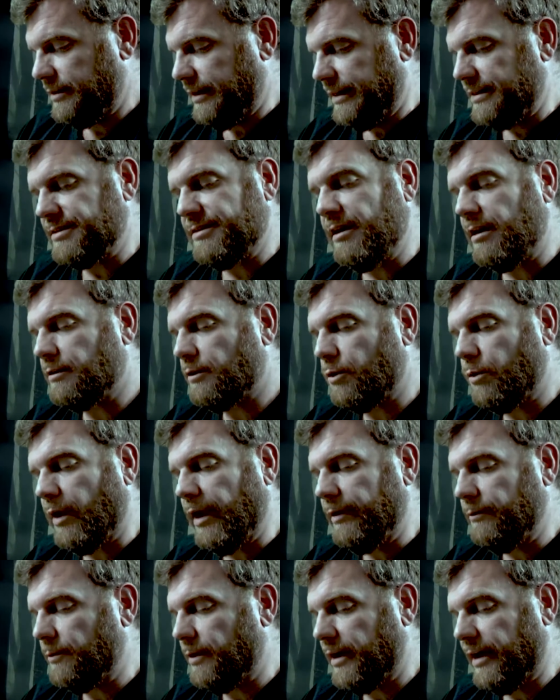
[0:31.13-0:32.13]
It's not
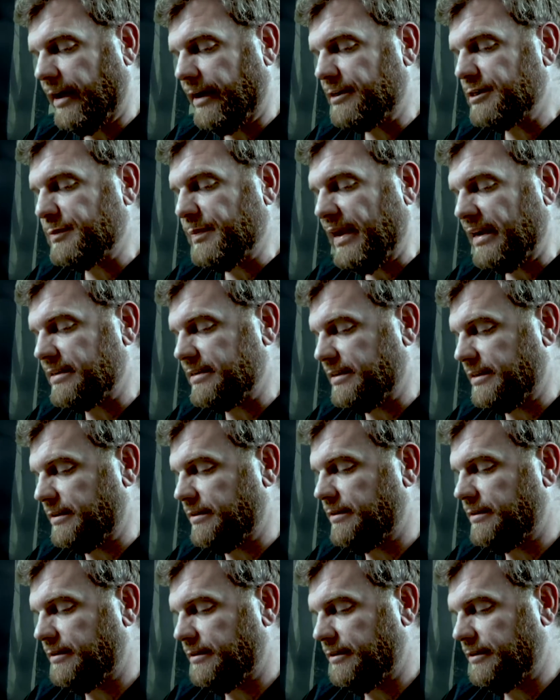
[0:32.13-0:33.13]
quite what I
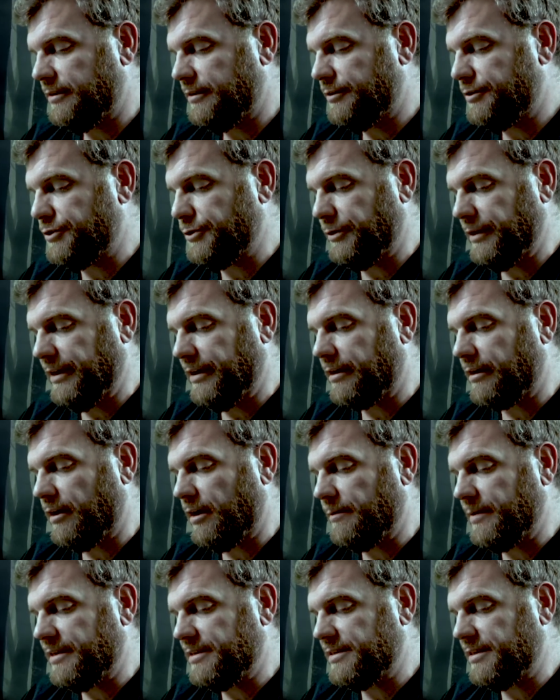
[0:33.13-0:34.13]
expected, Julia
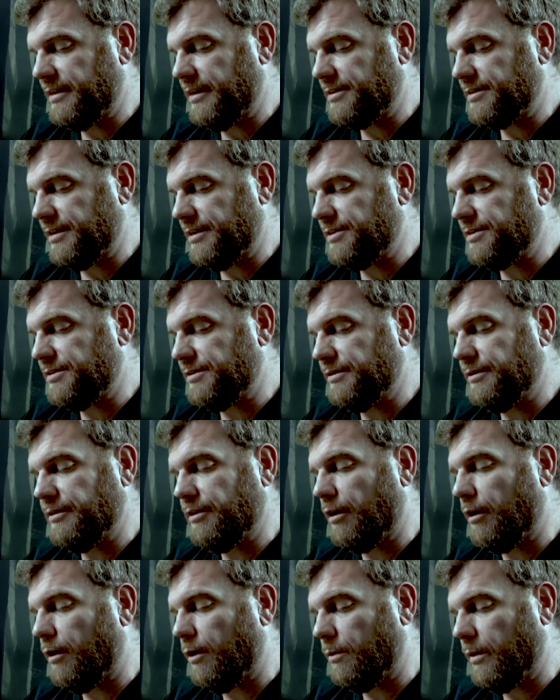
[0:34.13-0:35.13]
commented as they stood in
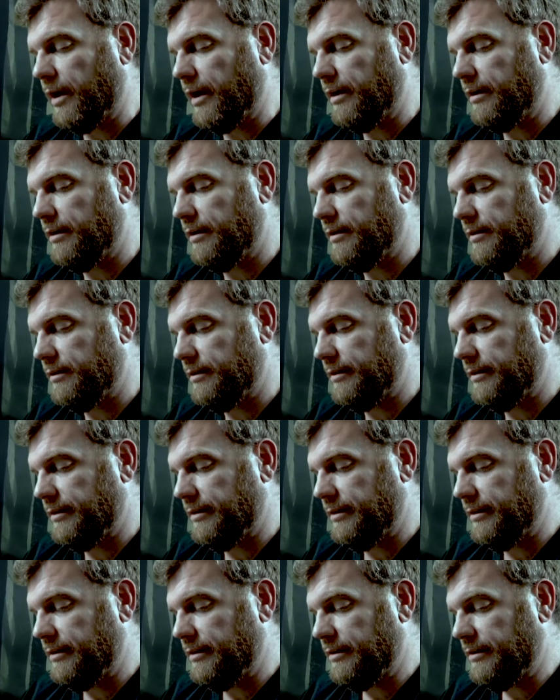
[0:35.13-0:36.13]
the hallway.
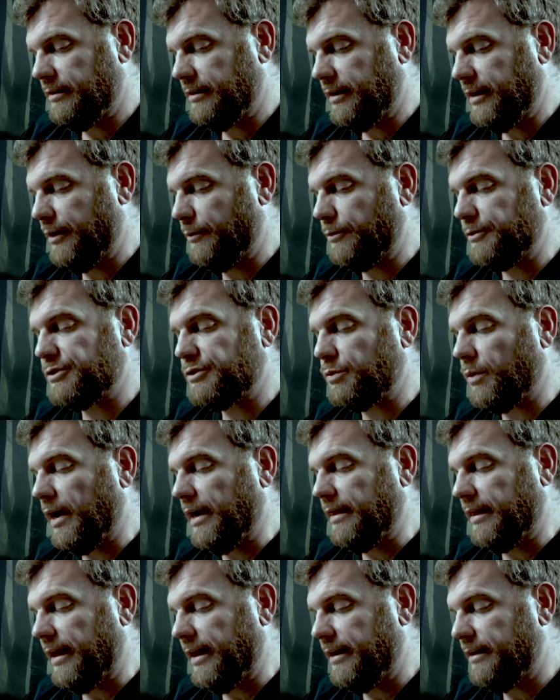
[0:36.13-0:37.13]
It was
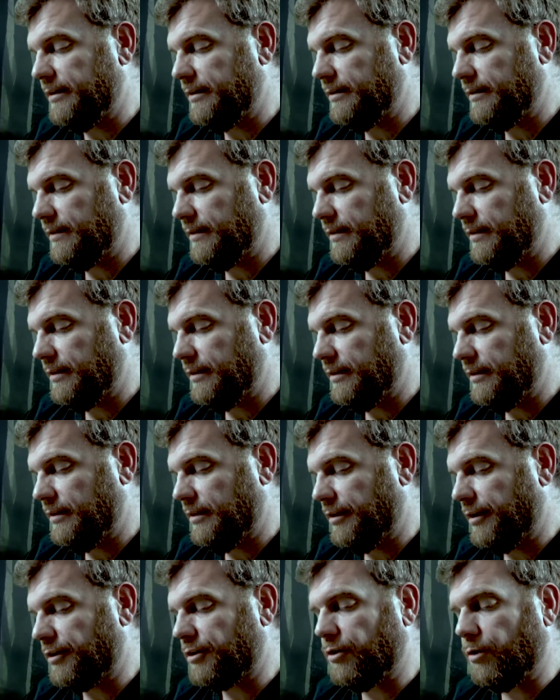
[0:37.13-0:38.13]
twilight,
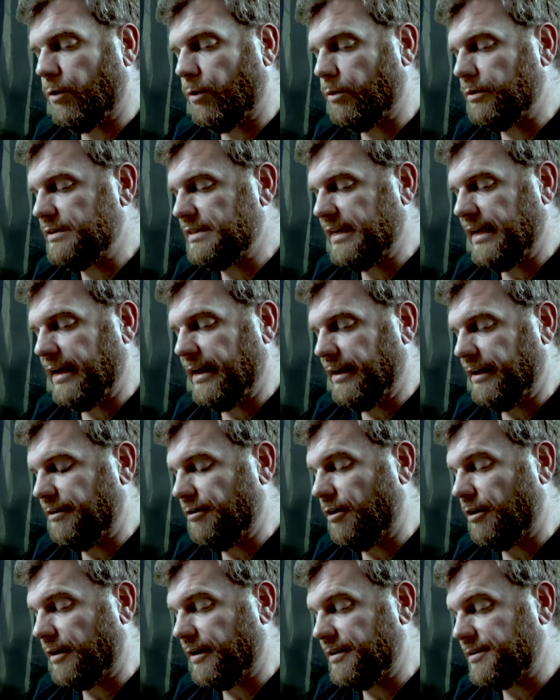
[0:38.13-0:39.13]
a cold day in
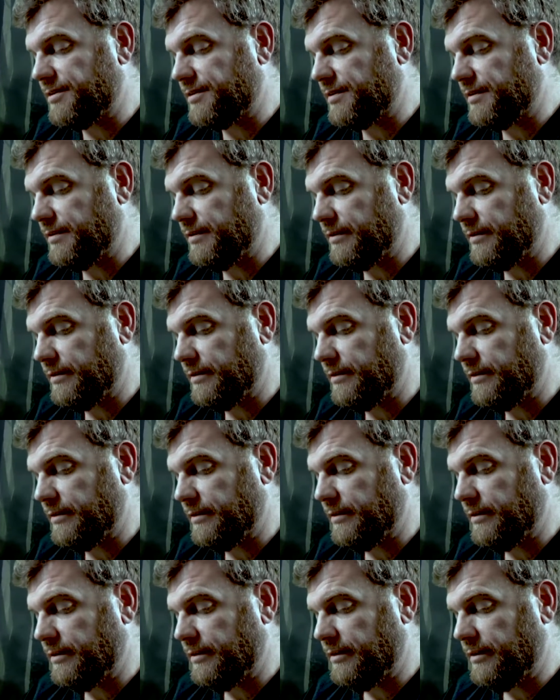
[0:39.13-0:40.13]
August.
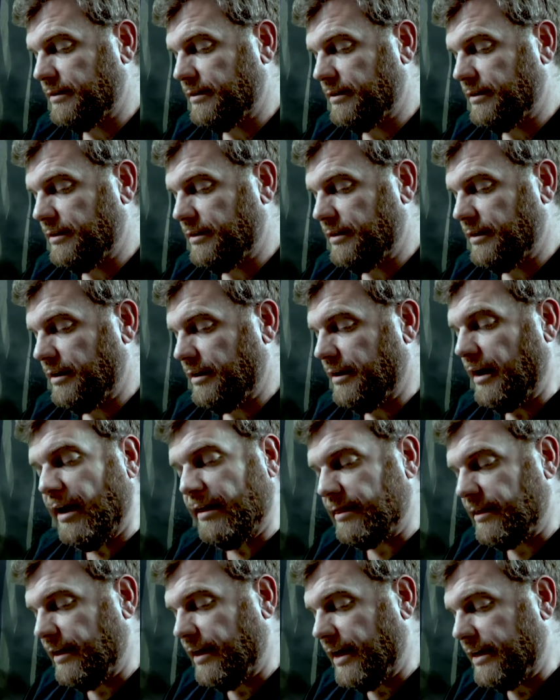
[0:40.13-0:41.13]

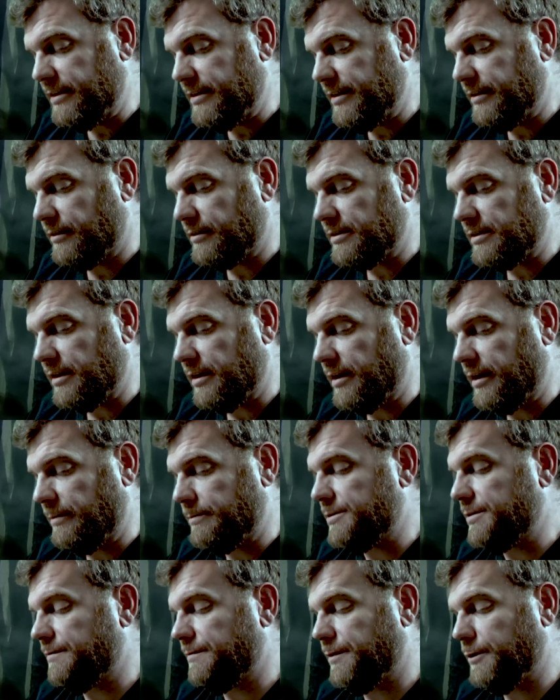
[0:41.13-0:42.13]
Not the ideal
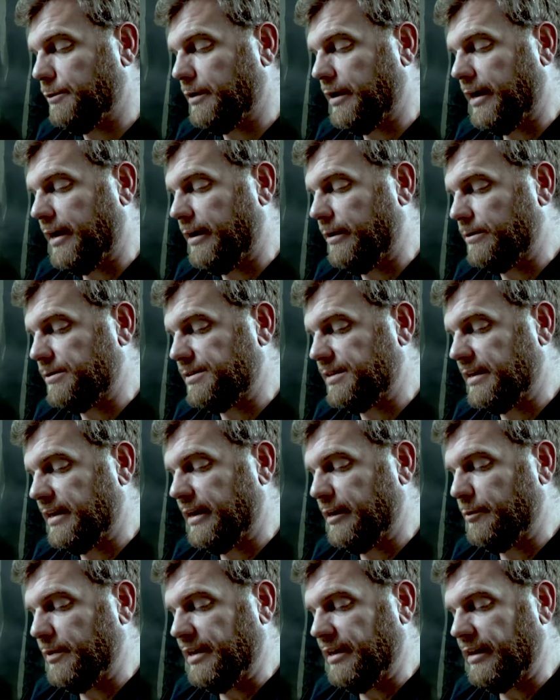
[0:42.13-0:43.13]
time to view a house that
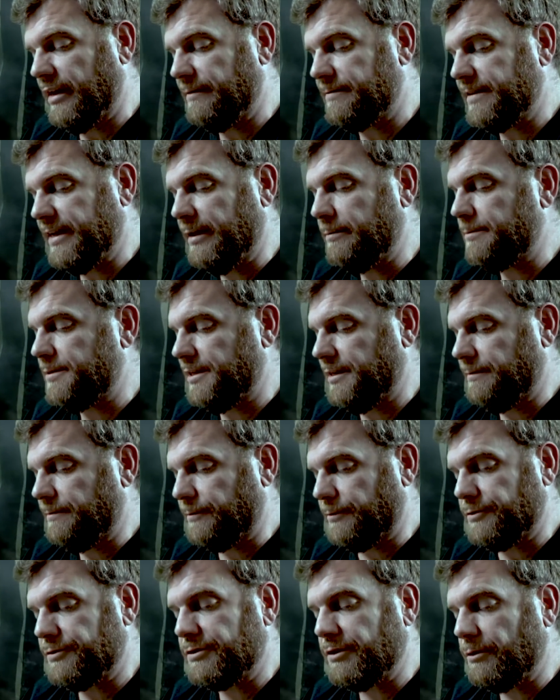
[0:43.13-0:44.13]
had been left empty
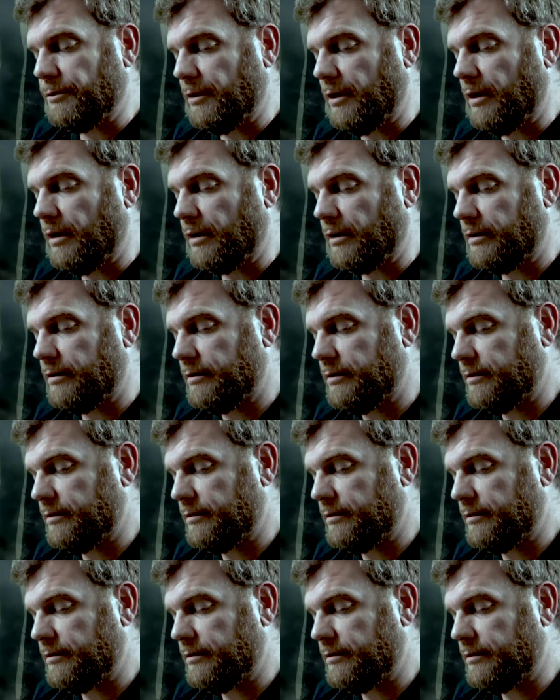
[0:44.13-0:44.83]
for so long.